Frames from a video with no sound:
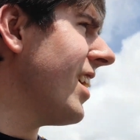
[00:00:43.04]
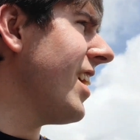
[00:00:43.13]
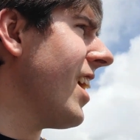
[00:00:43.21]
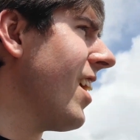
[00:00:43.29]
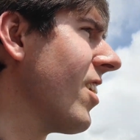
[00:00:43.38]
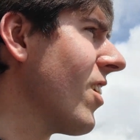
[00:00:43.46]

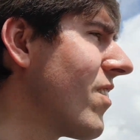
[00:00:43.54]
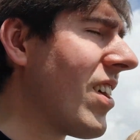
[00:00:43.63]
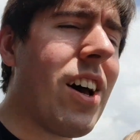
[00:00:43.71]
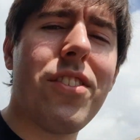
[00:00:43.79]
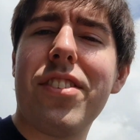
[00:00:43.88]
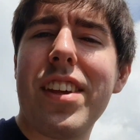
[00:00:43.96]
yeah, we'll
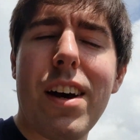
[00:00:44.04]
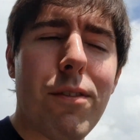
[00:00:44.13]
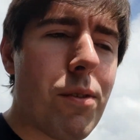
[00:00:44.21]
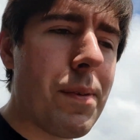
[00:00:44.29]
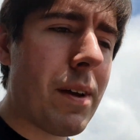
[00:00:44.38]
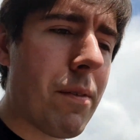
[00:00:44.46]
browse the town
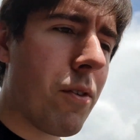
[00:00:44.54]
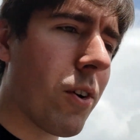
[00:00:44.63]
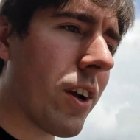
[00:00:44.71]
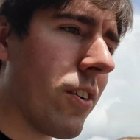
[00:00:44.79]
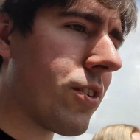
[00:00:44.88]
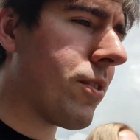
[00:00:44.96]
for a bit before
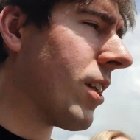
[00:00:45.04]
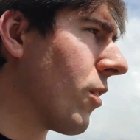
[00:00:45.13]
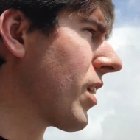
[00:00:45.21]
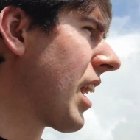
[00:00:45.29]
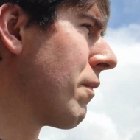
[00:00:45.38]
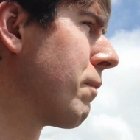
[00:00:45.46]
going to our little
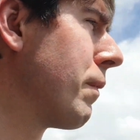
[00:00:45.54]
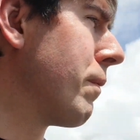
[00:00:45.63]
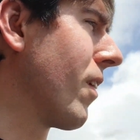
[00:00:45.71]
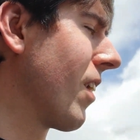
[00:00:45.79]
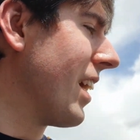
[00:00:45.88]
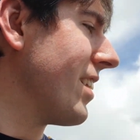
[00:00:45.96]
glamping
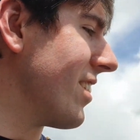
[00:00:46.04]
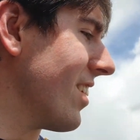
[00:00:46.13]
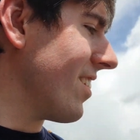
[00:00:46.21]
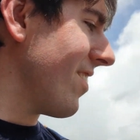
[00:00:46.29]
pod later.